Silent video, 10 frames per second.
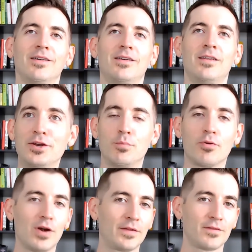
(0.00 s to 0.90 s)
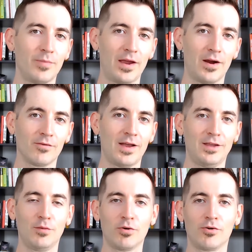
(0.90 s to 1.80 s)
And then you progress from there, right?
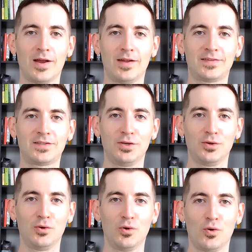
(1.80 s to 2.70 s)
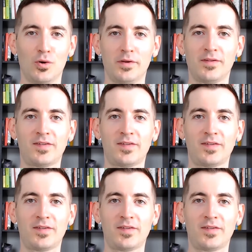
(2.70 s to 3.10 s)
You progress to